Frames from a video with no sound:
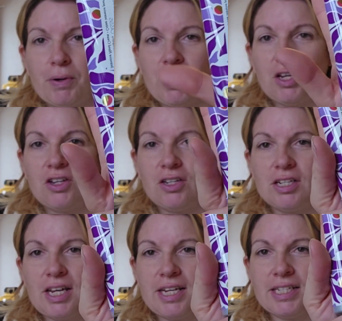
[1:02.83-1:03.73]
pretty good
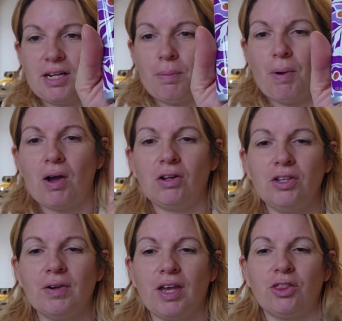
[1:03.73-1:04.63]
size little bottle.
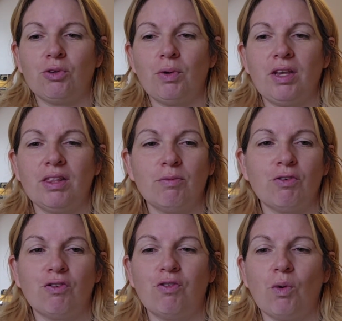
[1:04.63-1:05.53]
You get 3 of them
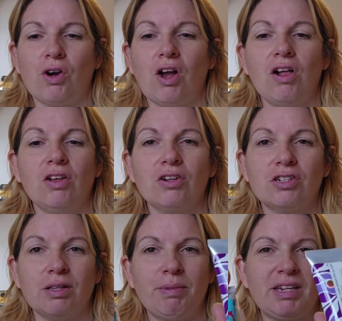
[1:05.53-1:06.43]
for $4,
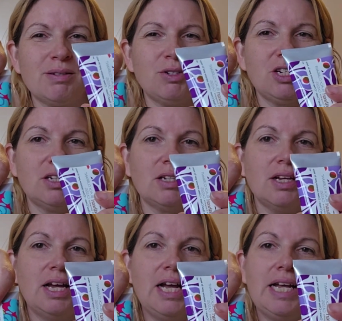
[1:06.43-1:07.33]
so it makes them just
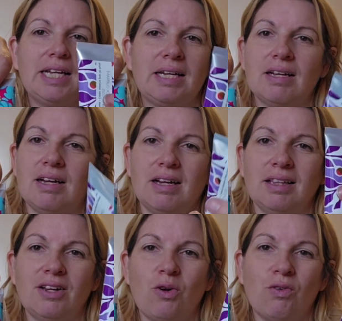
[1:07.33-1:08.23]
a
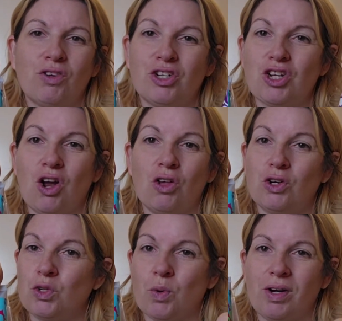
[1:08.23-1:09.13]
little over
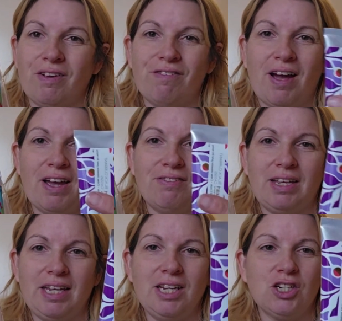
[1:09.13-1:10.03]
$1.25
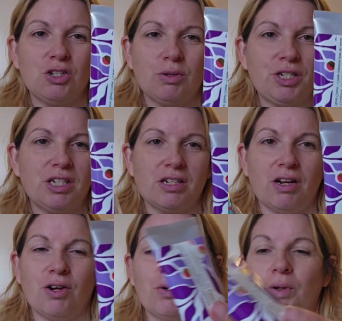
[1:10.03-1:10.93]
each, which is
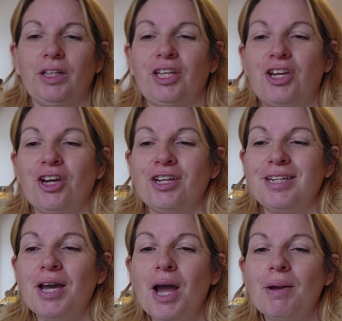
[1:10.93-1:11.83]
a really good
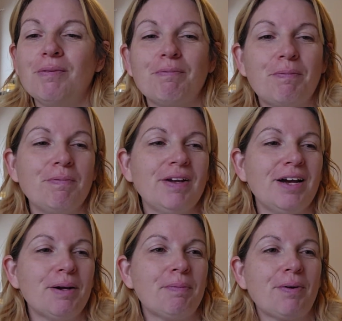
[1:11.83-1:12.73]

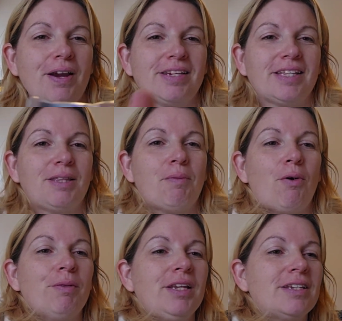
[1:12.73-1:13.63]
price at the
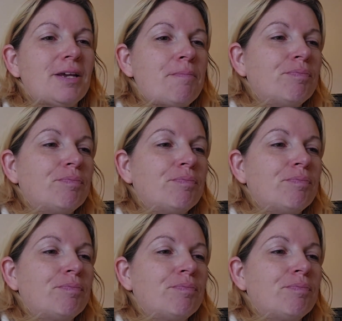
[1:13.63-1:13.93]
moment.